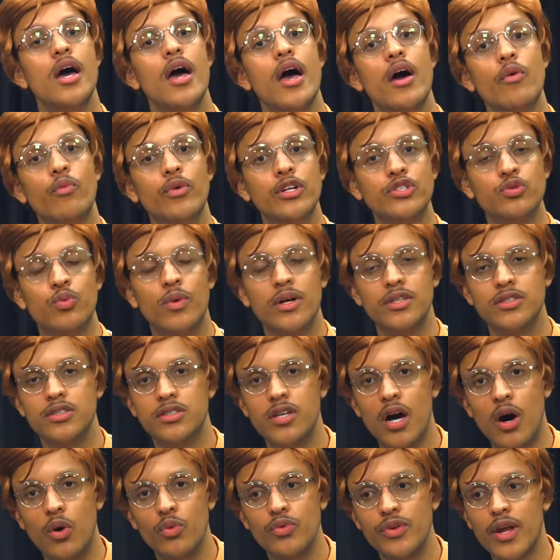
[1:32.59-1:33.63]
and which ones
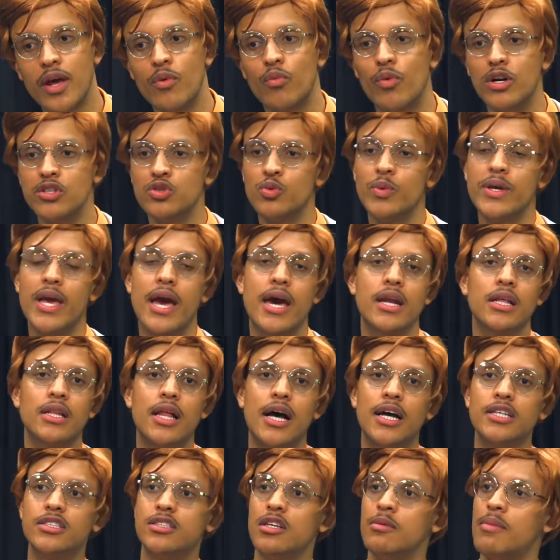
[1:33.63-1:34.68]
don't. And once we
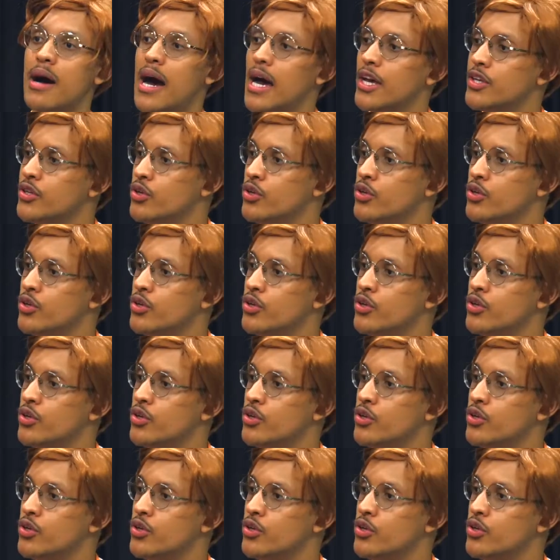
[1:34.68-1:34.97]
analyze them, I